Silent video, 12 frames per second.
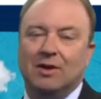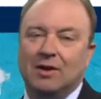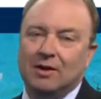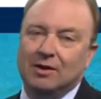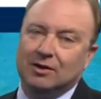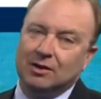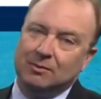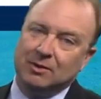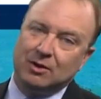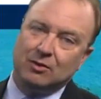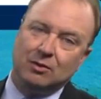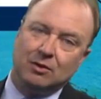A little
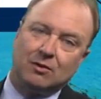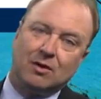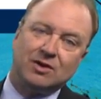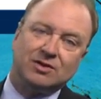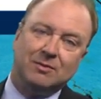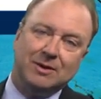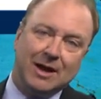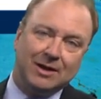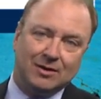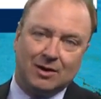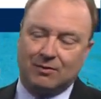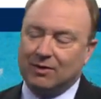bit cooler across the
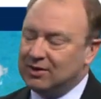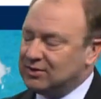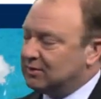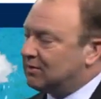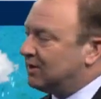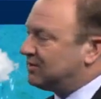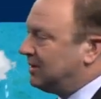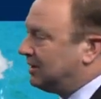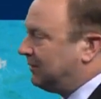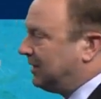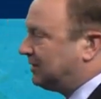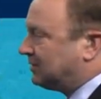Monadnock region, across the
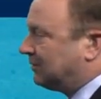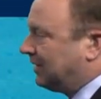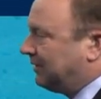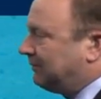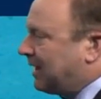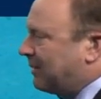elevated terrain.